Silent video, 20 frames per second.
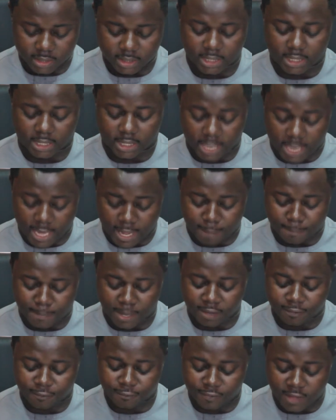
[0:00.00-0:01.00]
declare
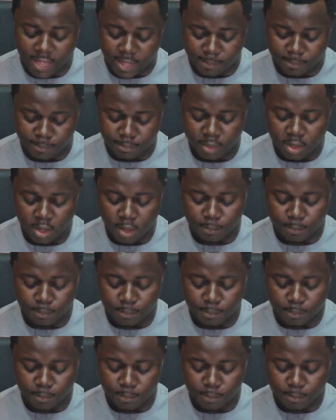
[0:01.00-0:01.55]
my firm